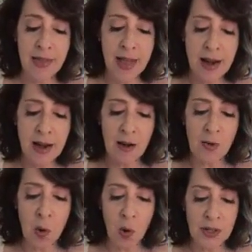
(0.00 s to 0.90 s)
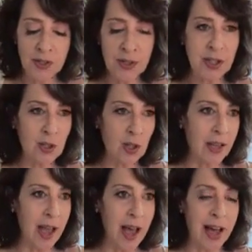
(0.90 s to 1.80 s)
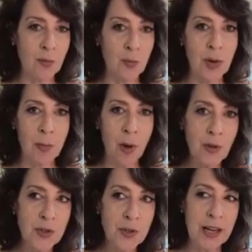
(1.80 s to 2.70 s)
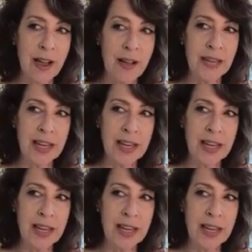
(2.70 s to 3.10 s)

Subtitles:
And then, of course, you can look at reupholstering.